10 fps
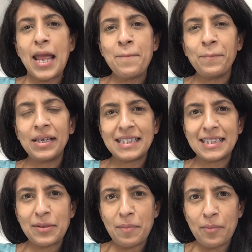
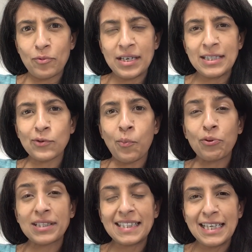Implicit memories, or
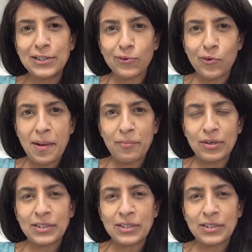procedural memories,